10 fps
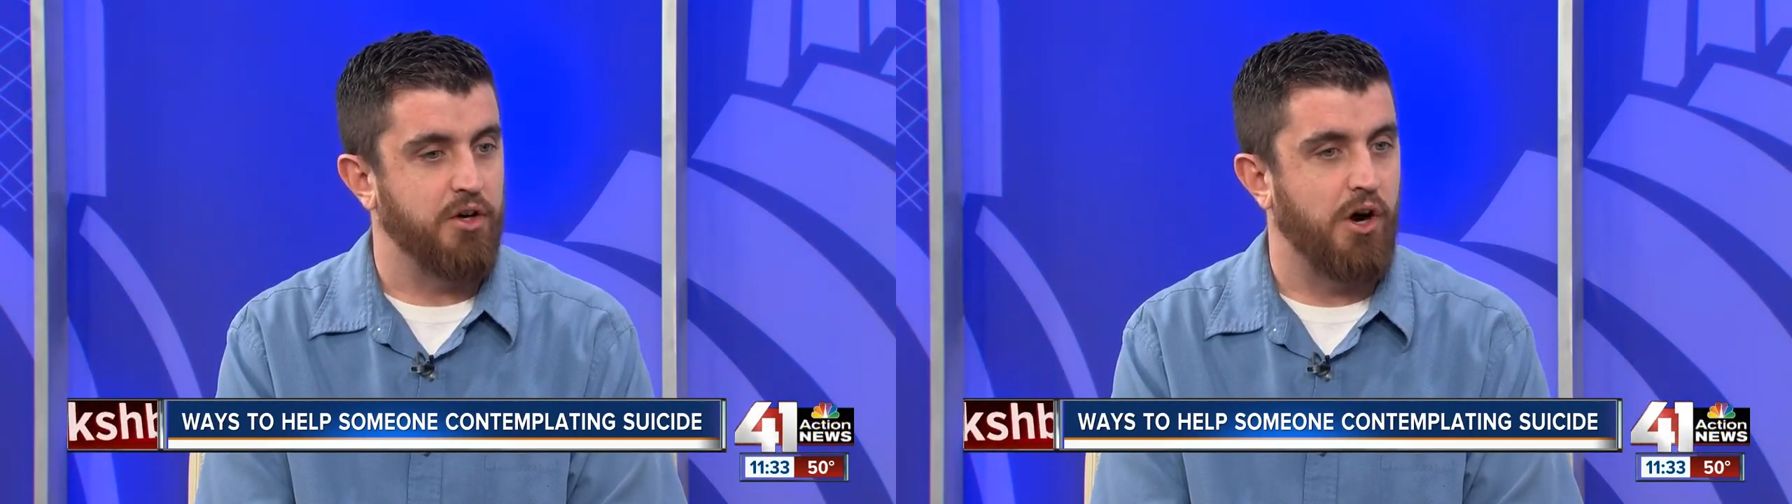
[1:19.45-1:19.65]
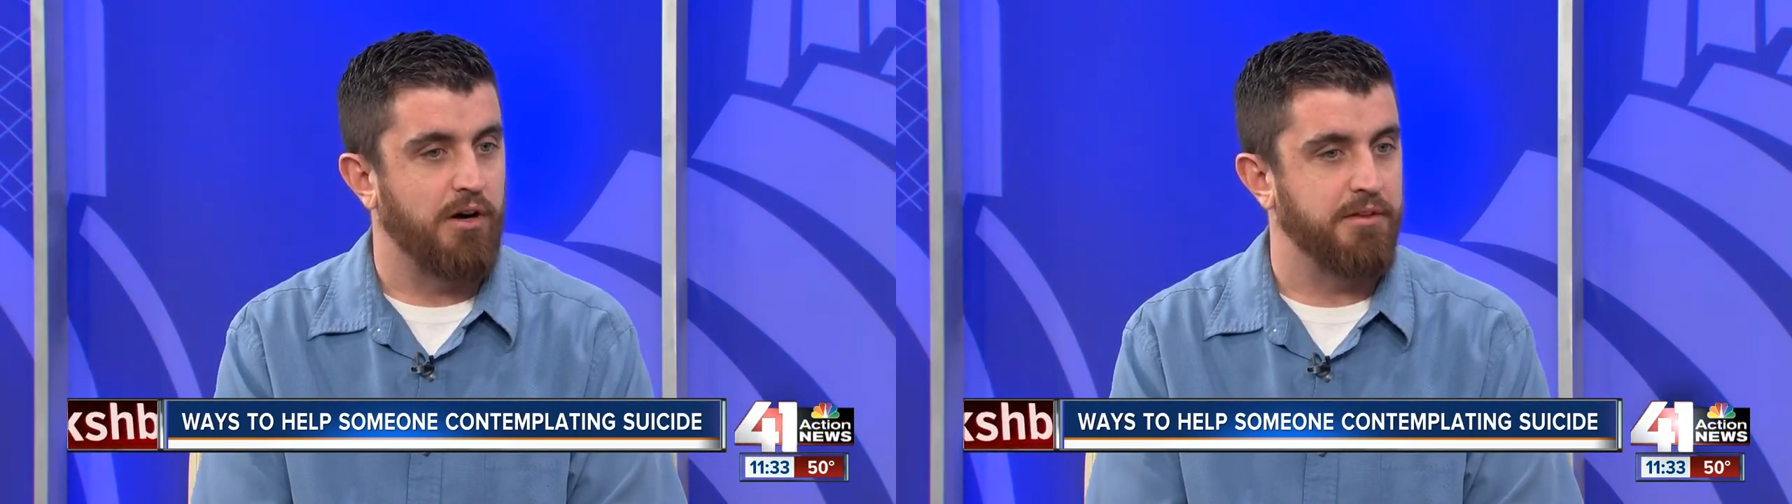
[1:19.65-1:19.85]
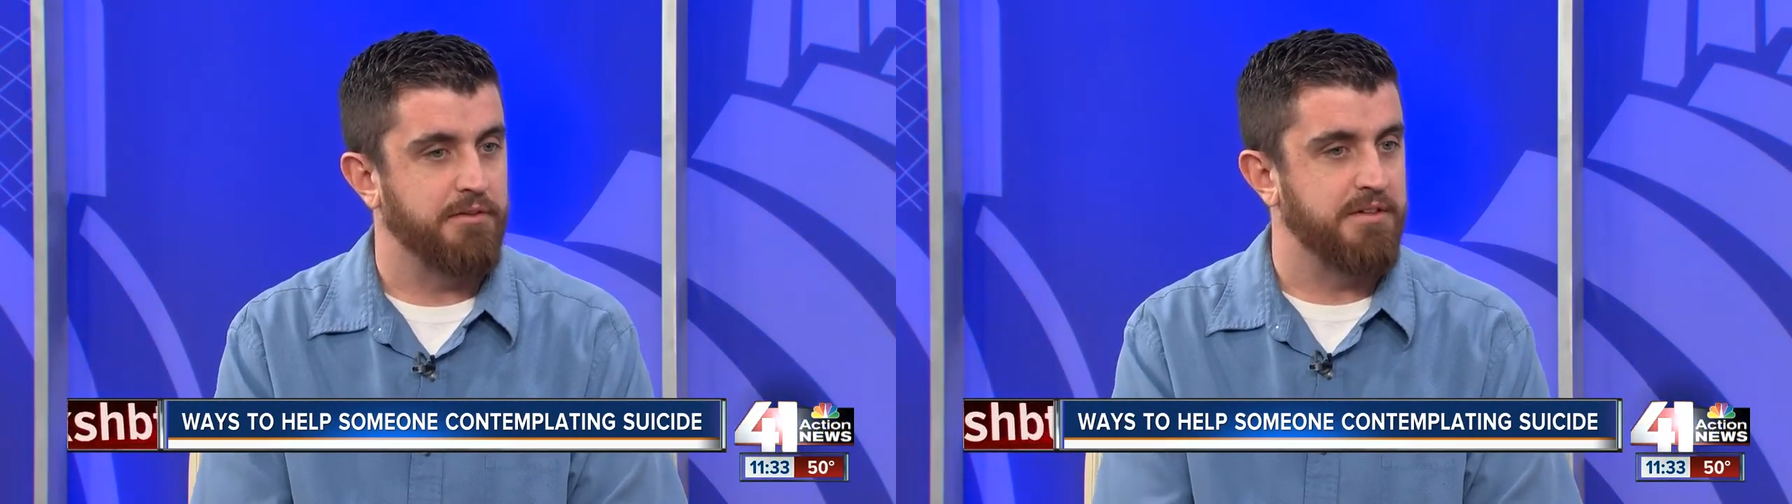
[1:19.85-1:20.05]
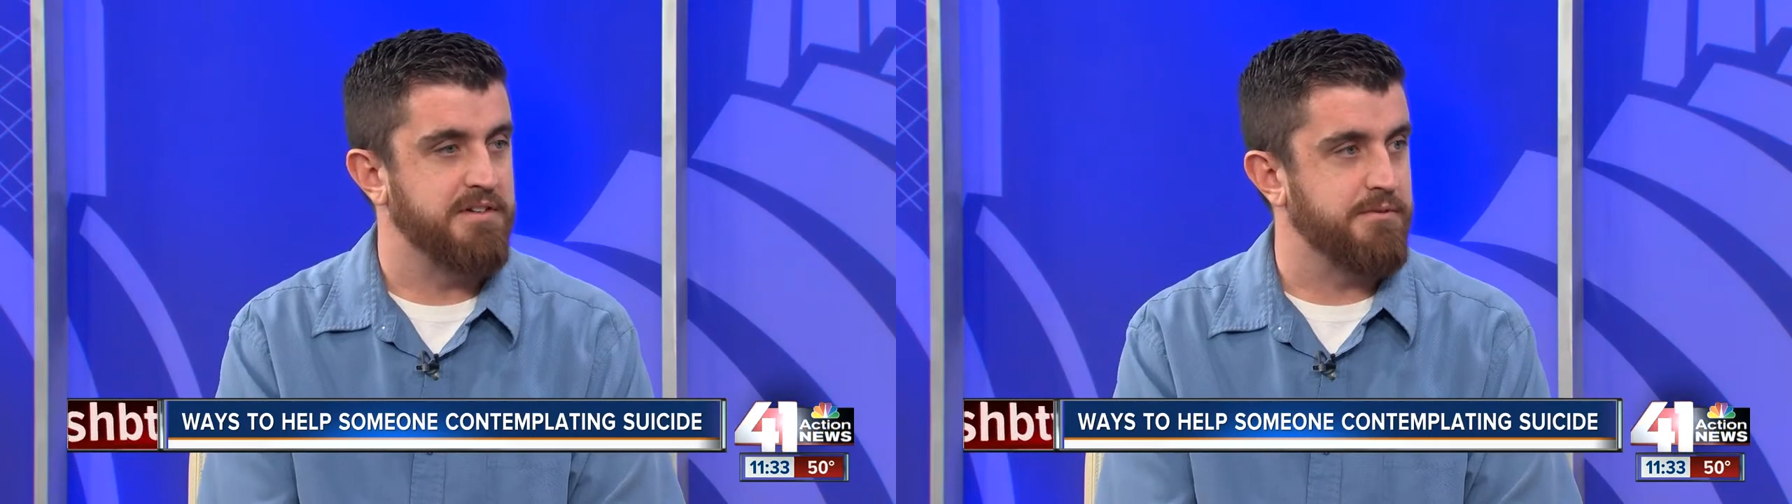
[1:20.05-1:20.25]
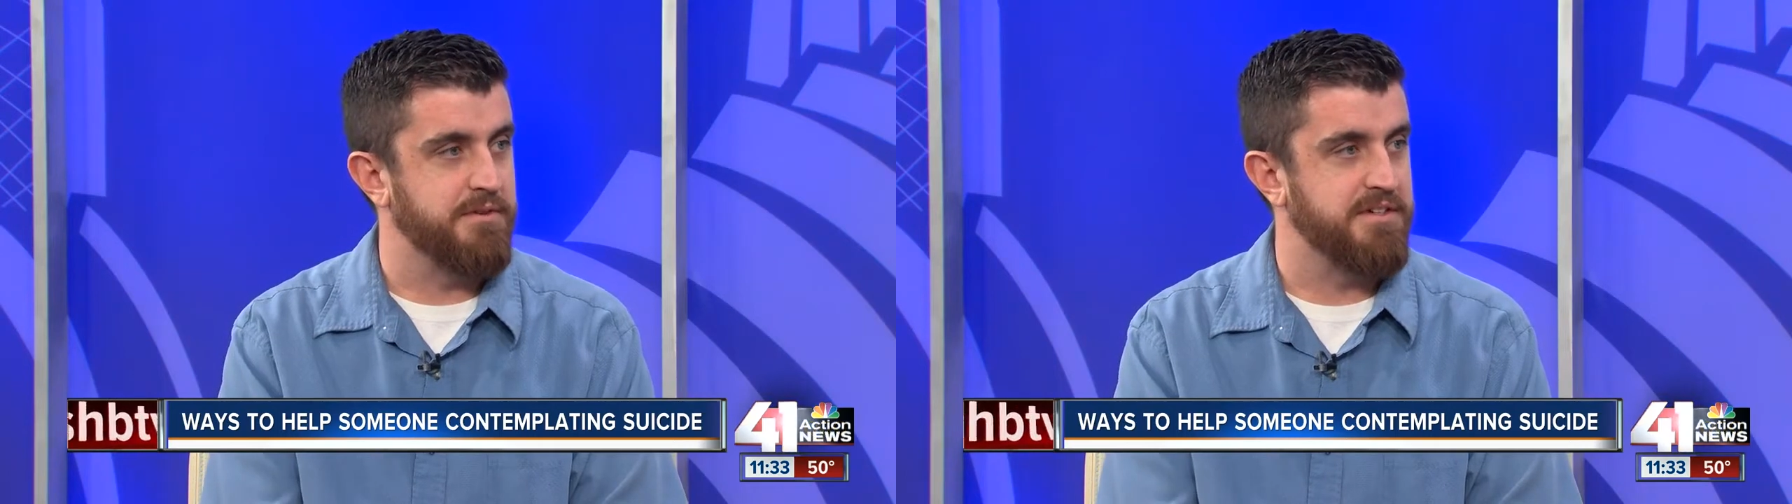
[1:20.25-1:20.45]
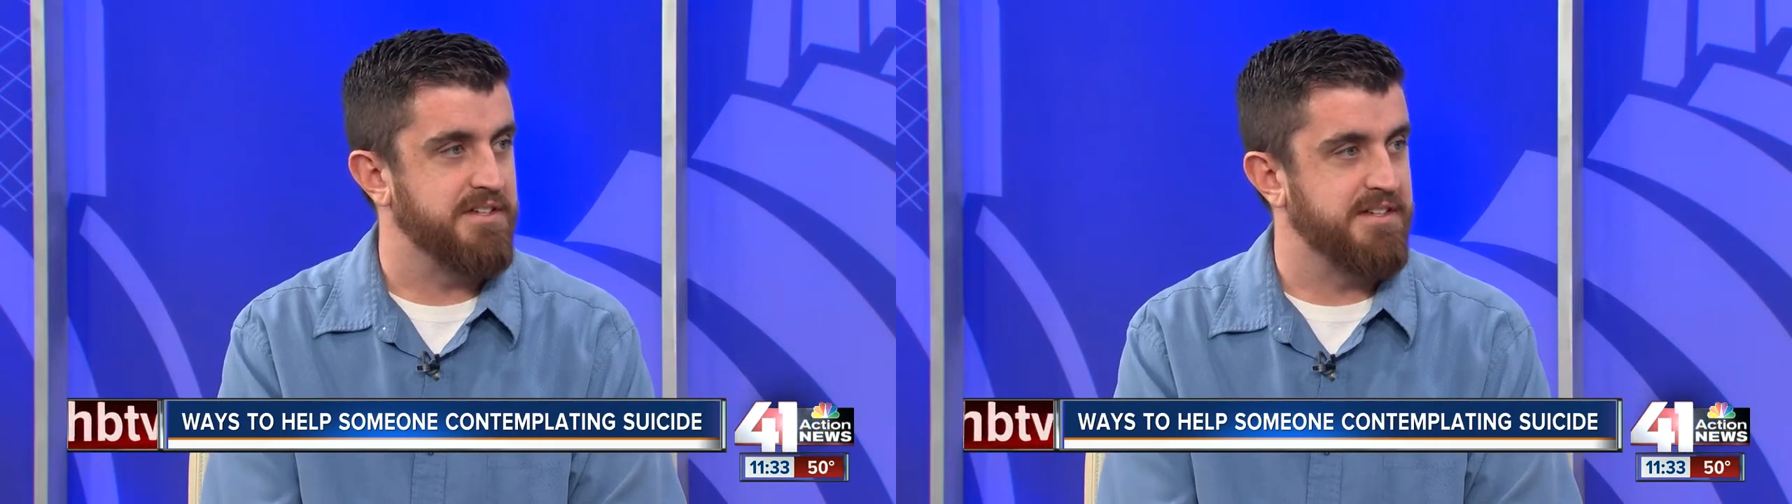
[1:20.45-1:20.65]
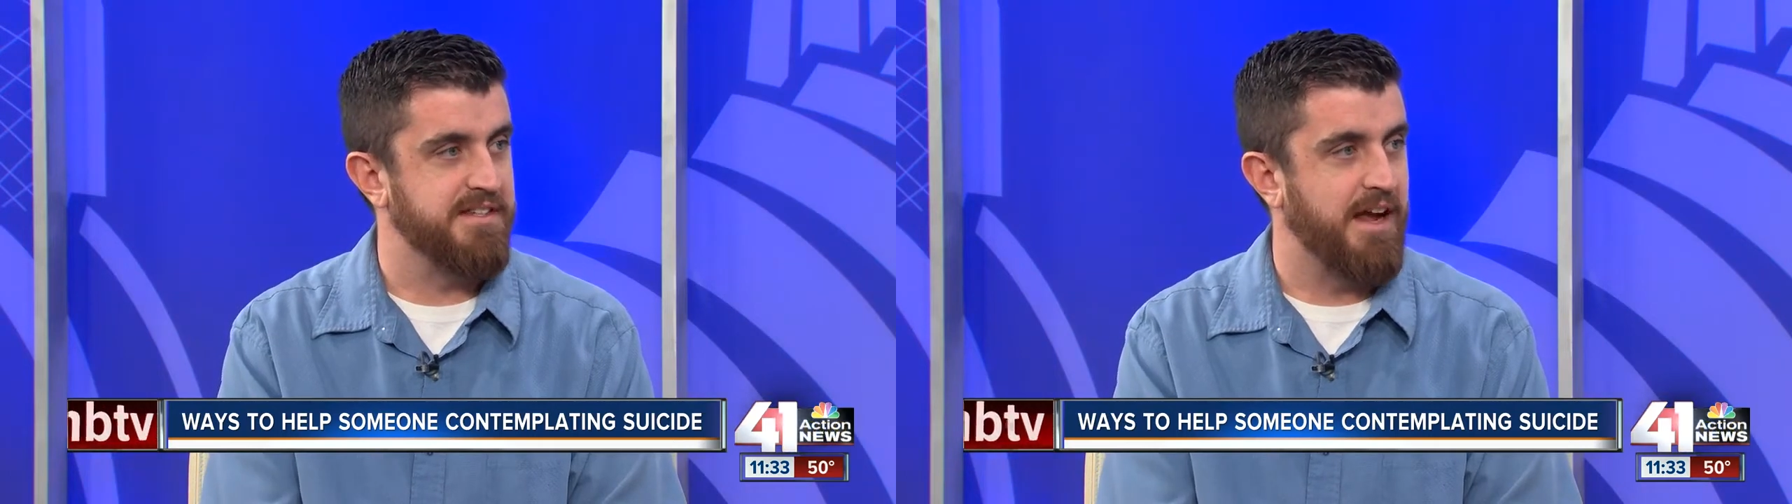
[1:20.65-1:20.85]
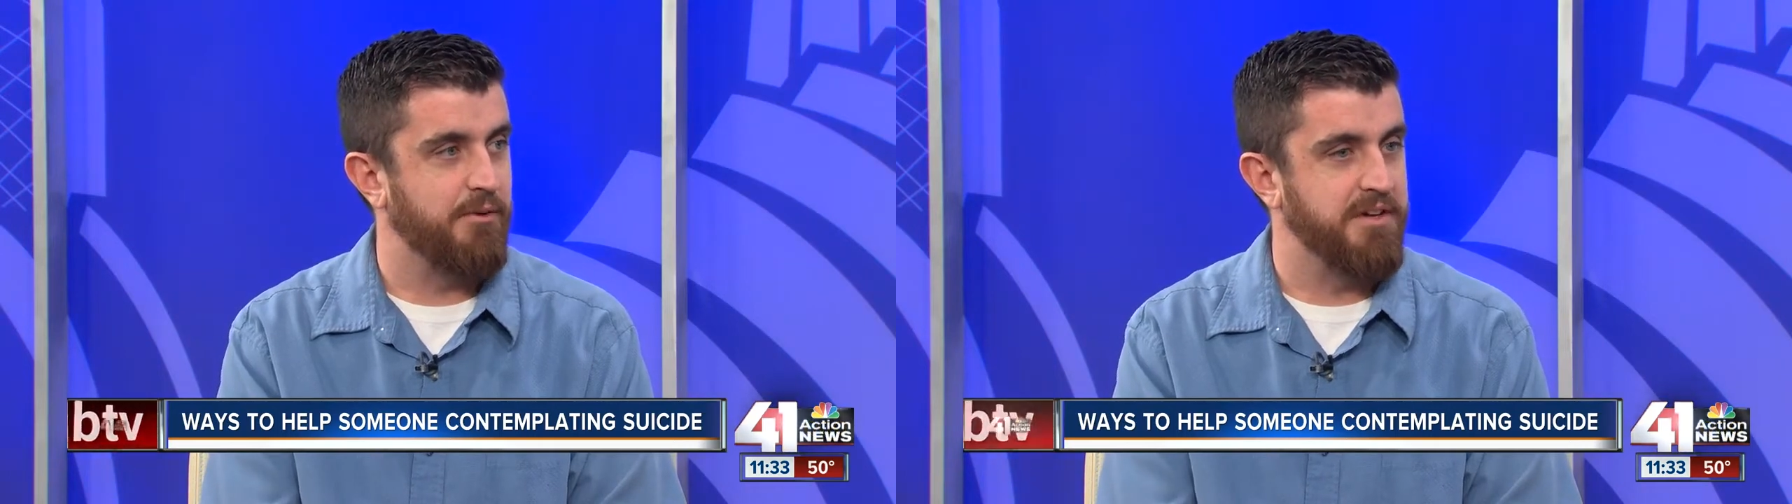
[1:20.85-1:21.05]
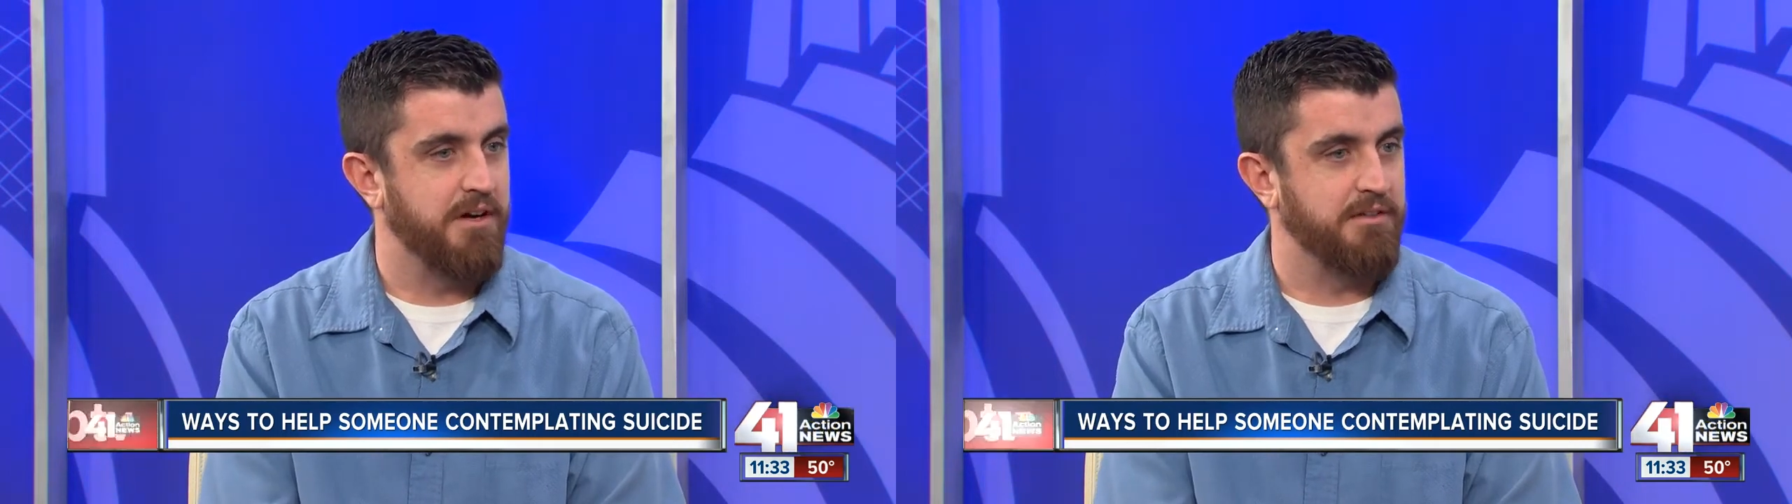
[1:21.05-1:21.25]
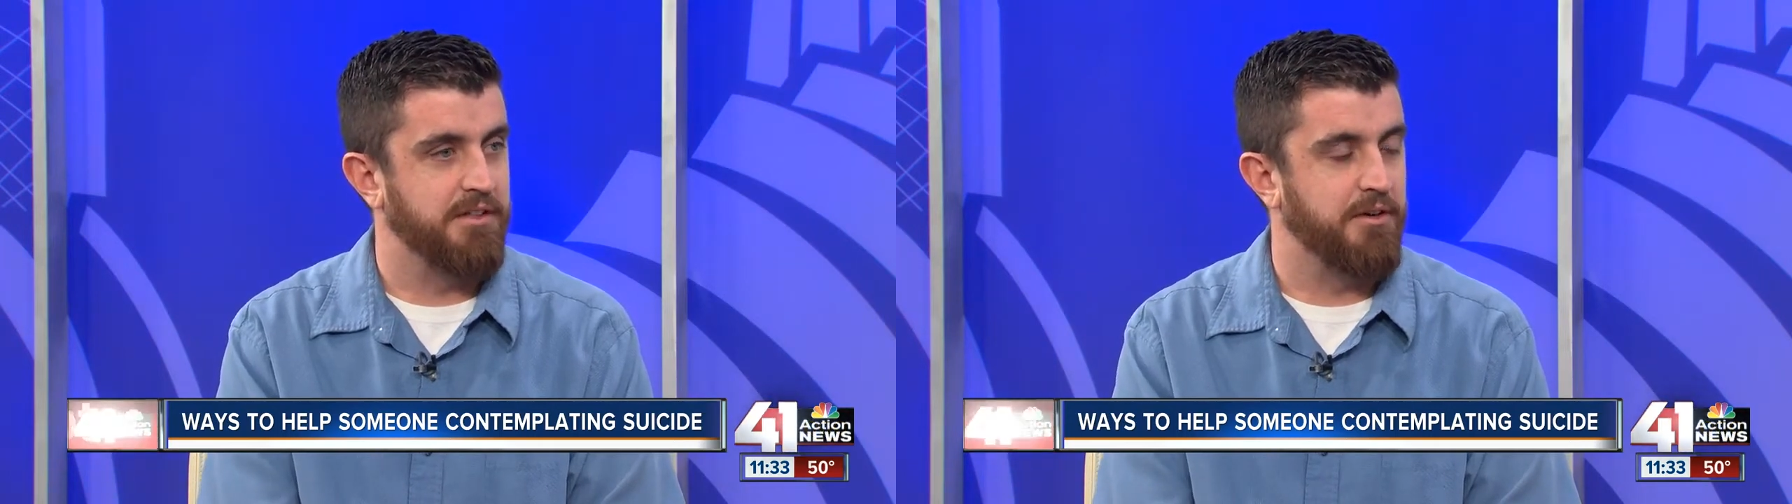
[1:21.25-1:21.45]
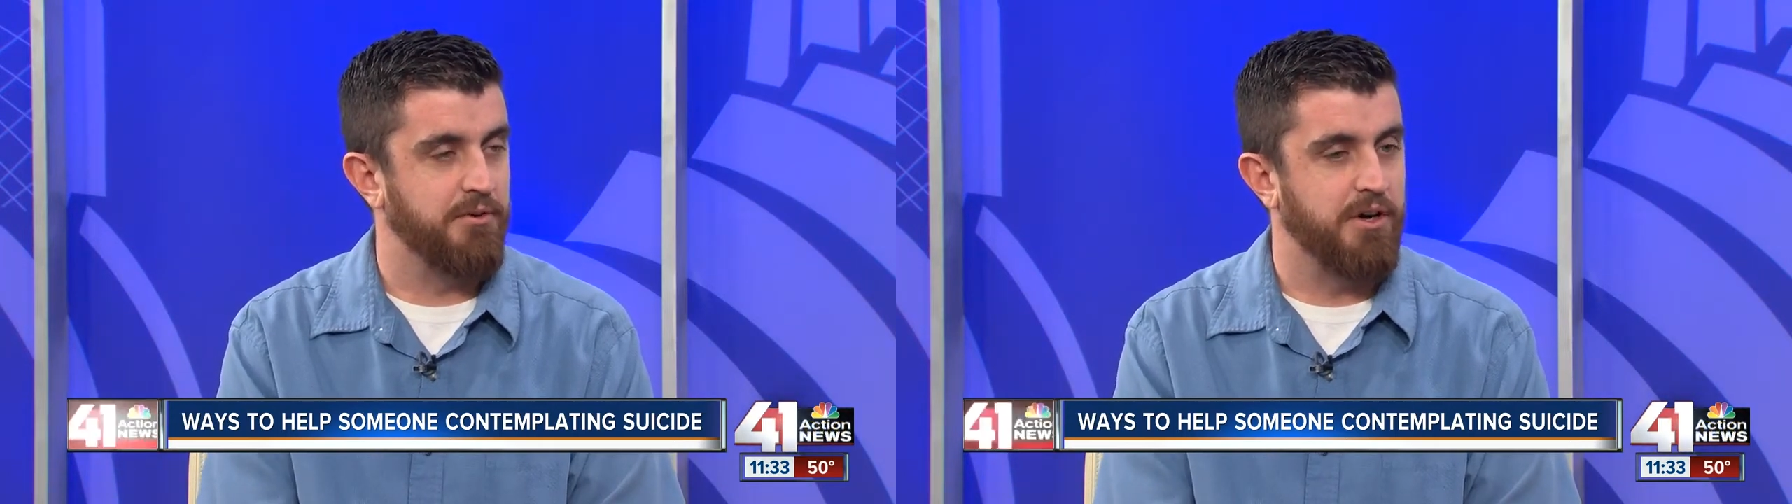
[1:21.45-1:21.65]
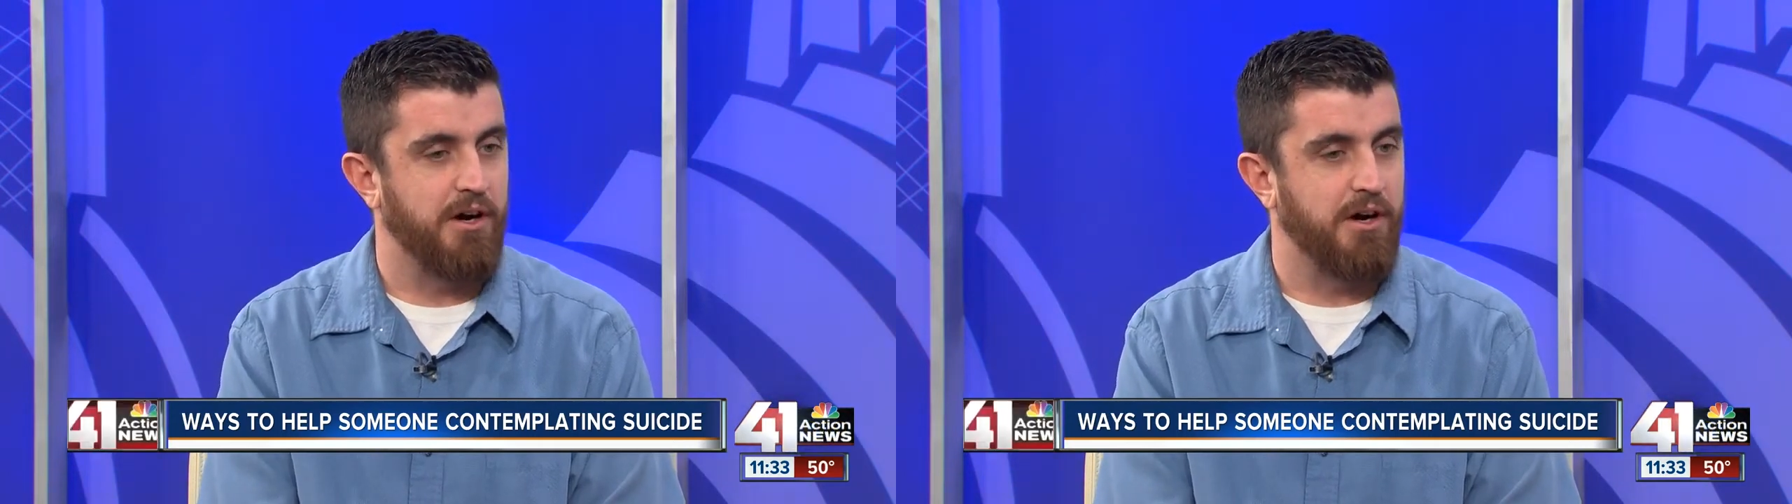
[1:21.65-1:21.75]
call the resources that we all know.